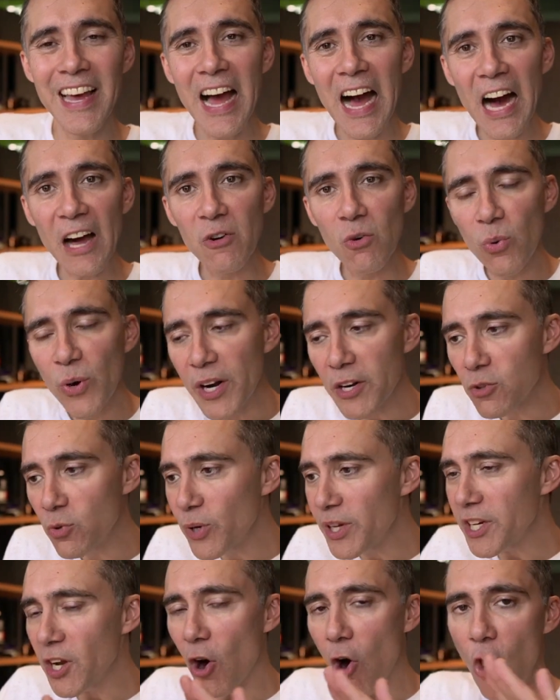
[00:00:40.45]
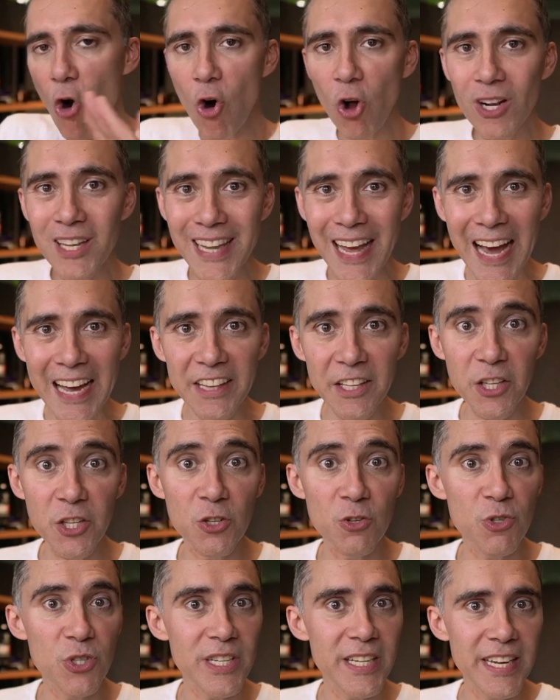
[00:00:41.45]
And we are doing all that
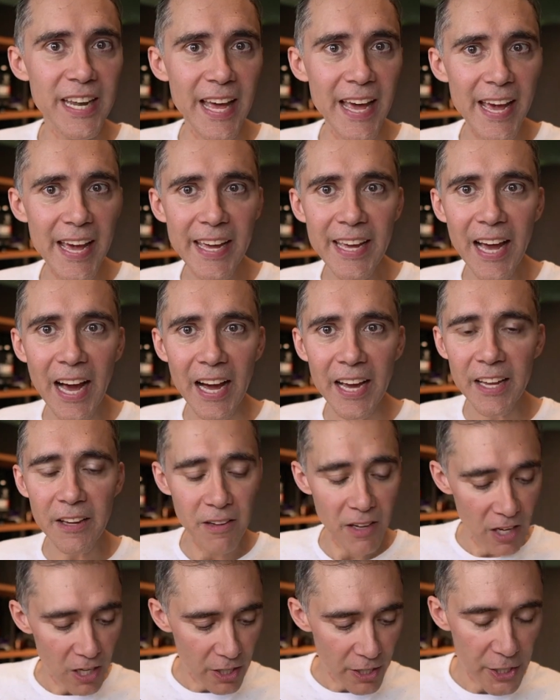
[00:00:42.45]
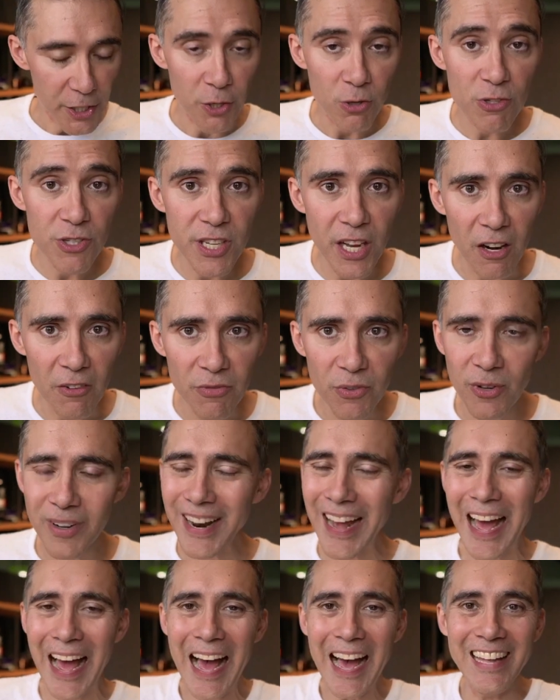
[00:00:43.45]
using AI, your cell phone,
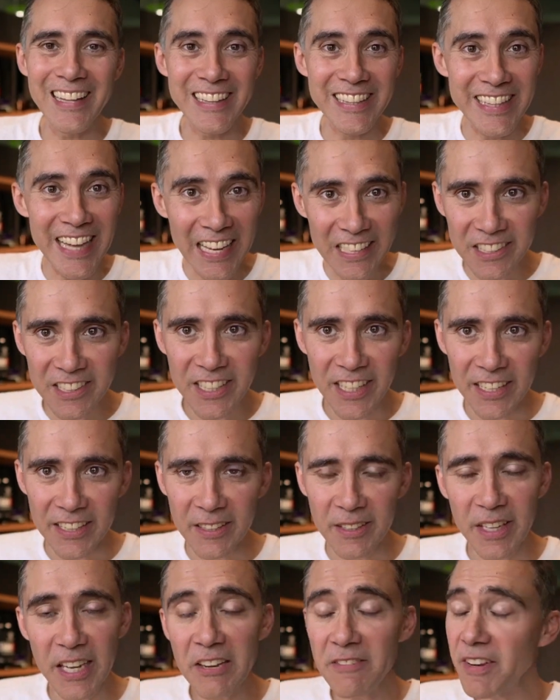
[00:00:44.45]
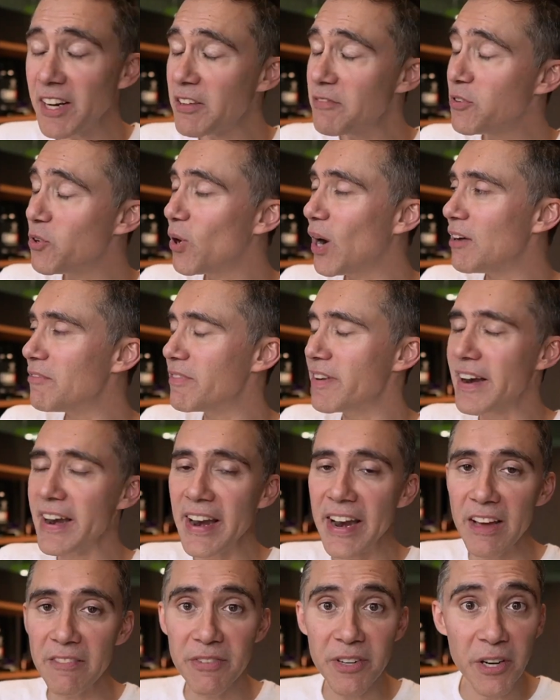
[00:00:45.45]
and that's it. Even if you have
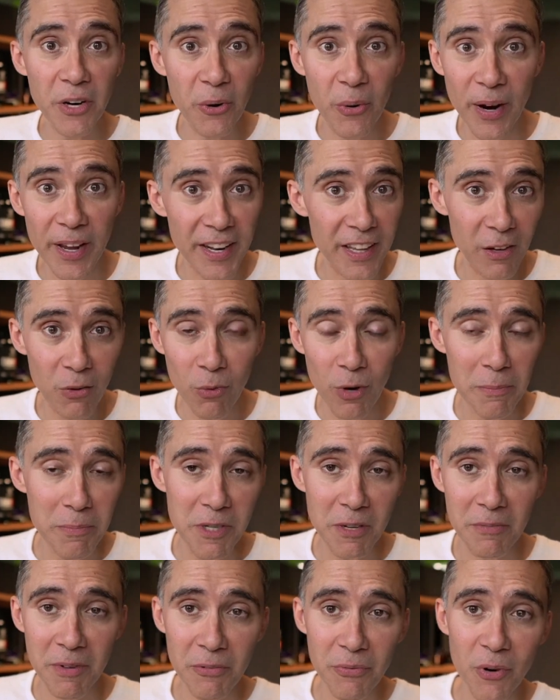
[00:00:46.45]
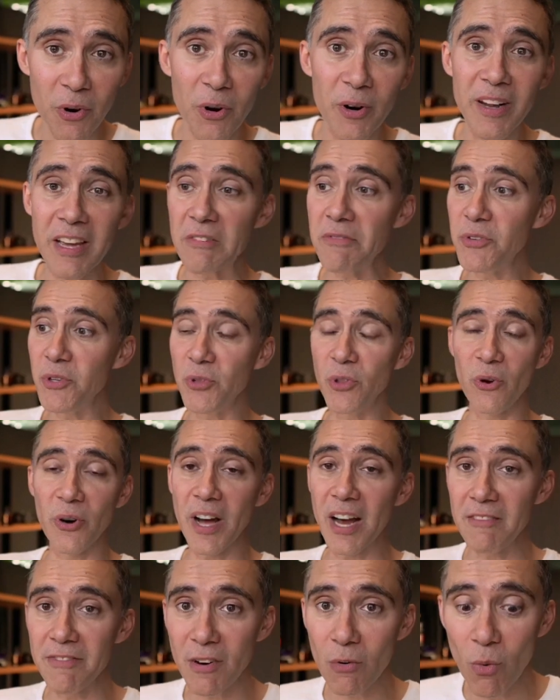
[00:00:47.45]
never created a website before, if you don't
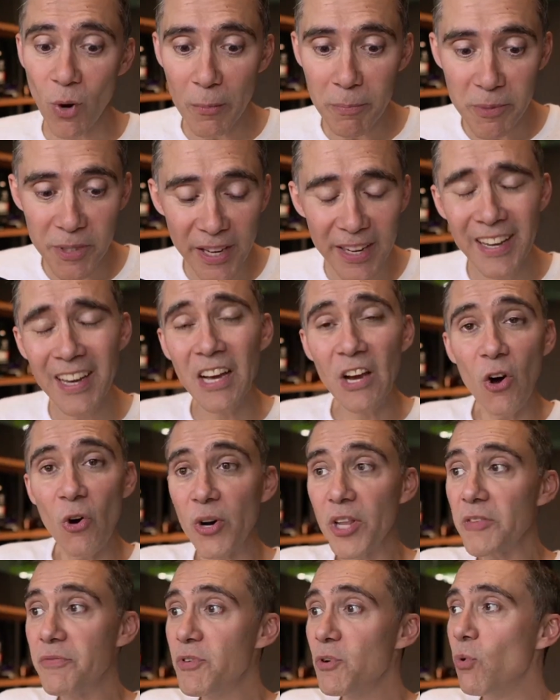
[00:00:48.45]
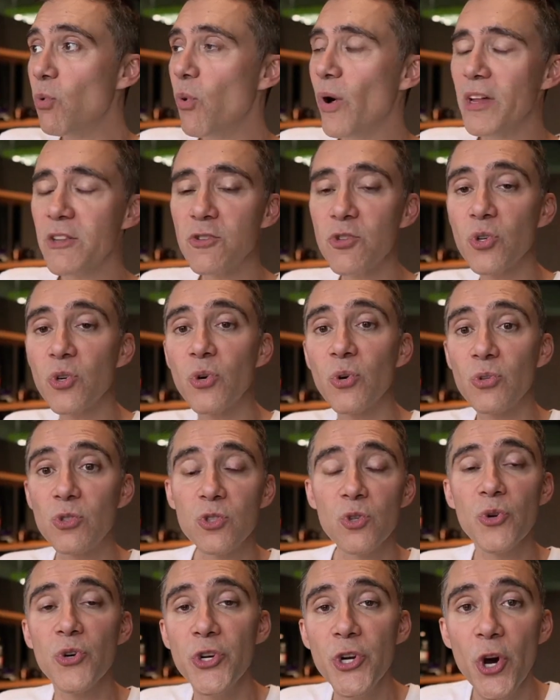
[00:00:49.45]
have a website, or if you want
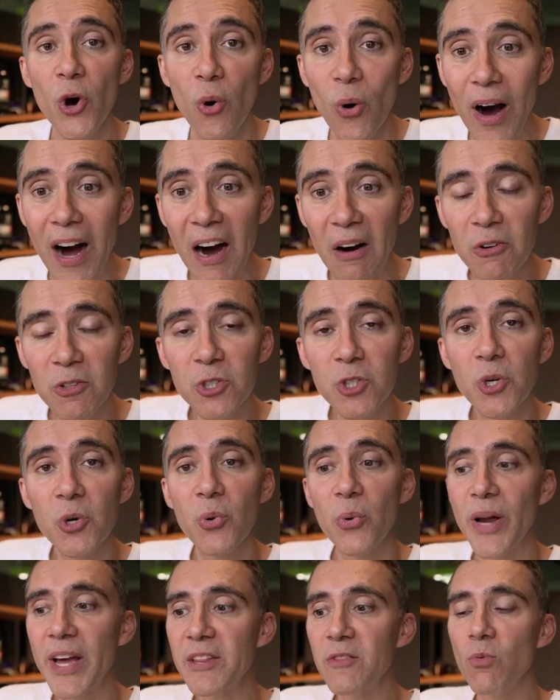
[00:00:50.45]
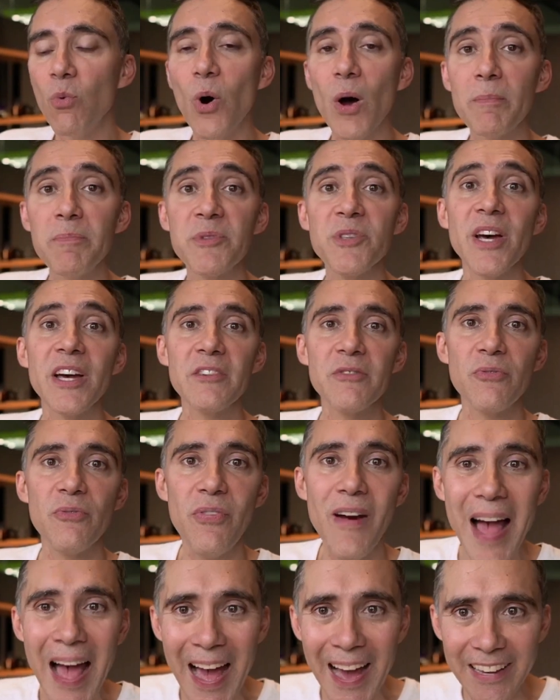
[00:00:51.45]
to know how to create websites
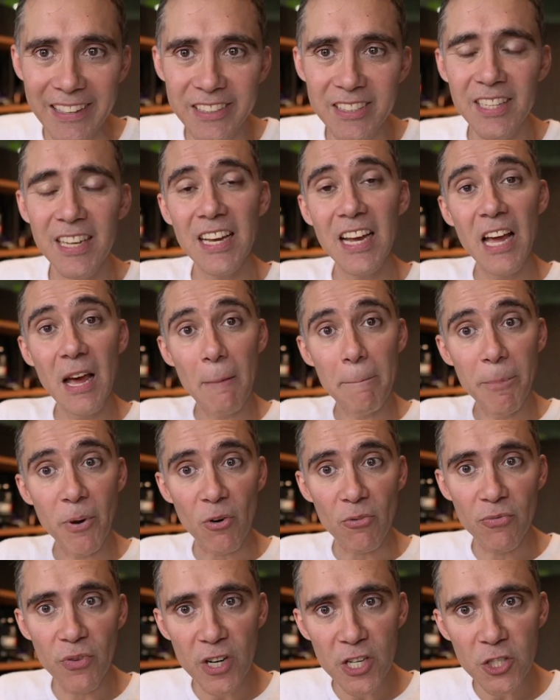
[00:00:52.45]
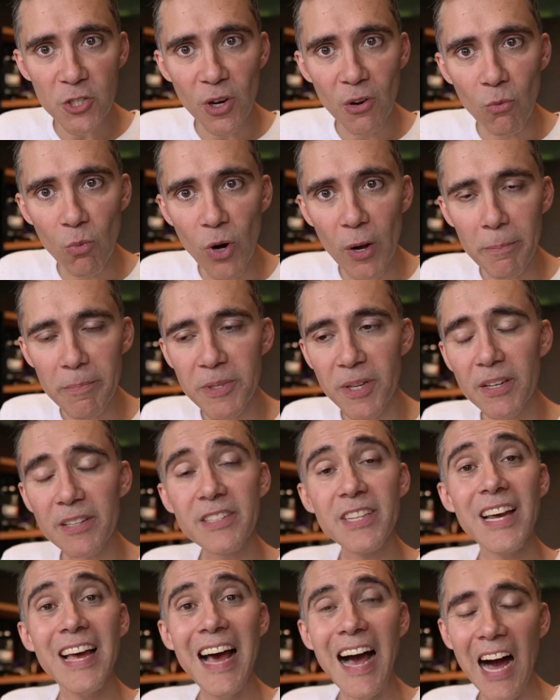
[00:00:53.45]
fast, professional
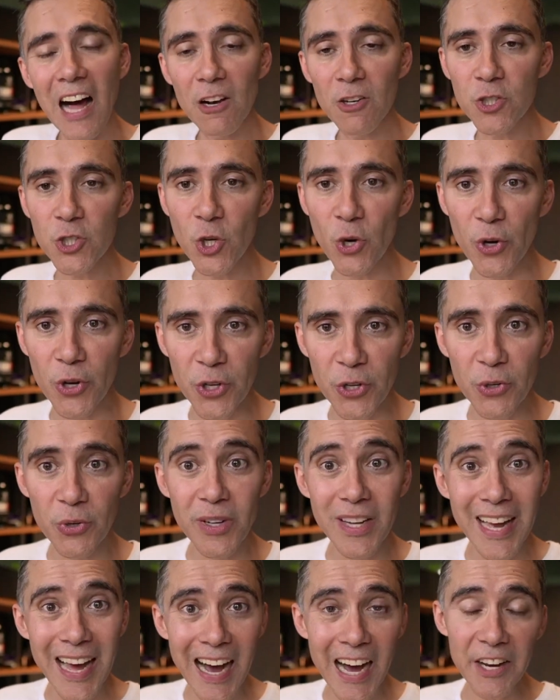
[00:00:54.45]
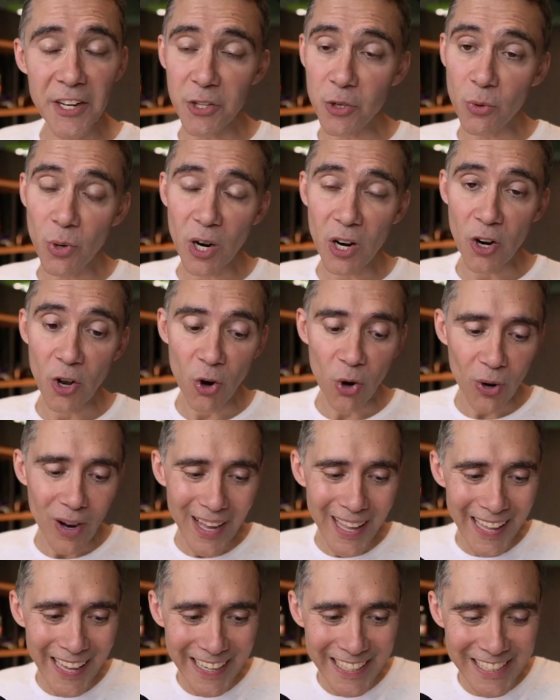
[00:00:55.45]
websites, I'll show you and you will know
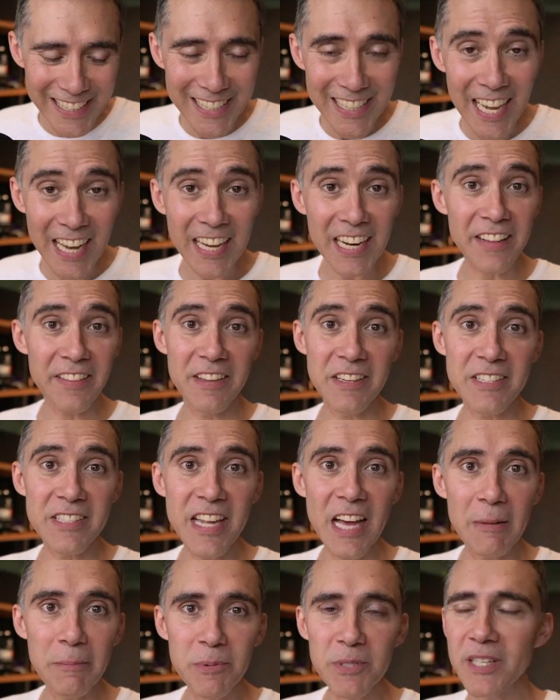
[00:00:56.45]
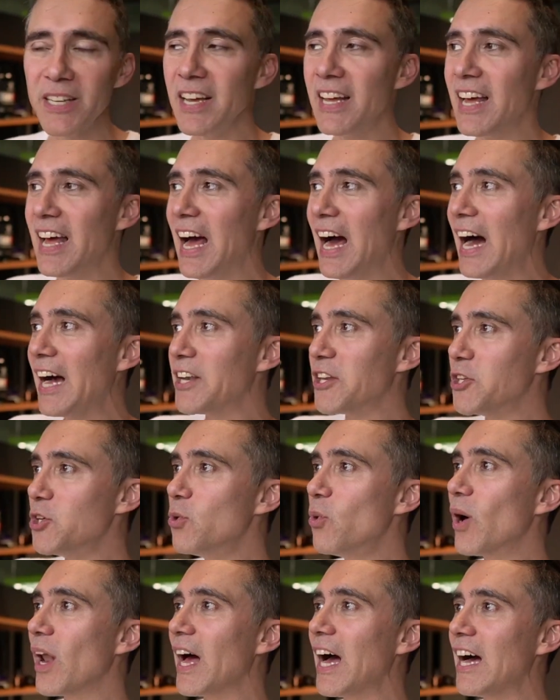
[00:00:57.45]
exactly the steps and you
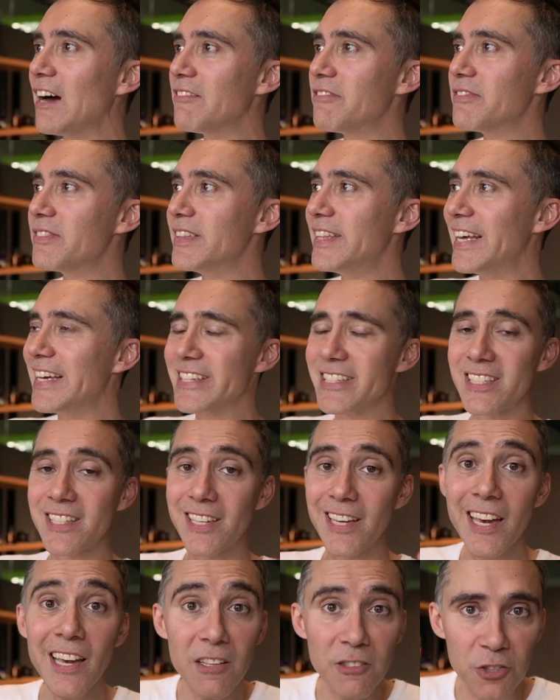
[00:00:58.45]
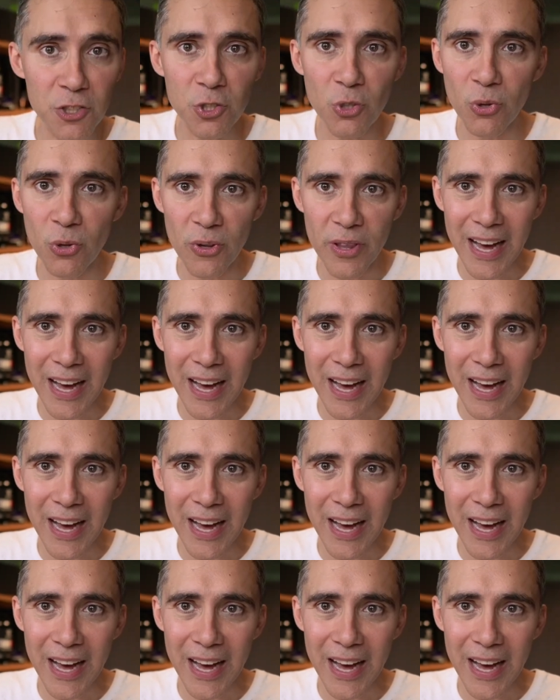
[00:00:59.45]
will have the skills to do